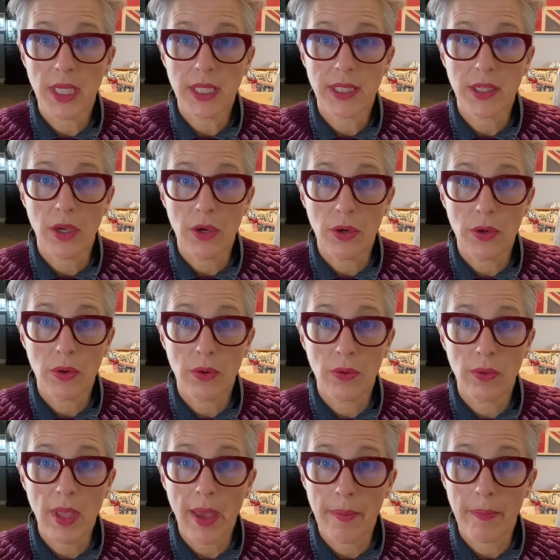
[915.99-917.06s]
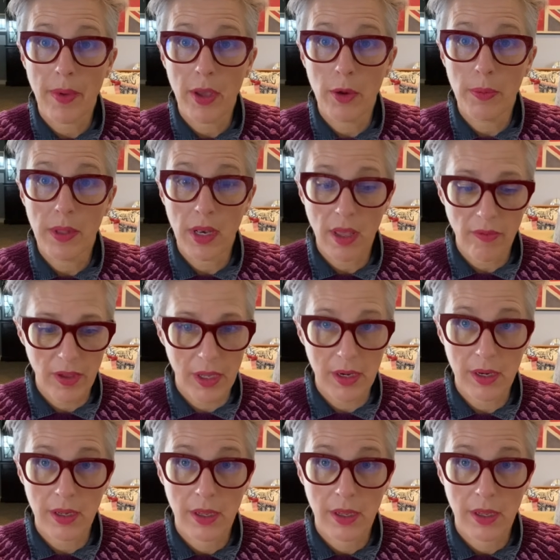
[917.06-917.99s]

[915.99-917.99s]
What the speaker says: So yeah, I hope you love it.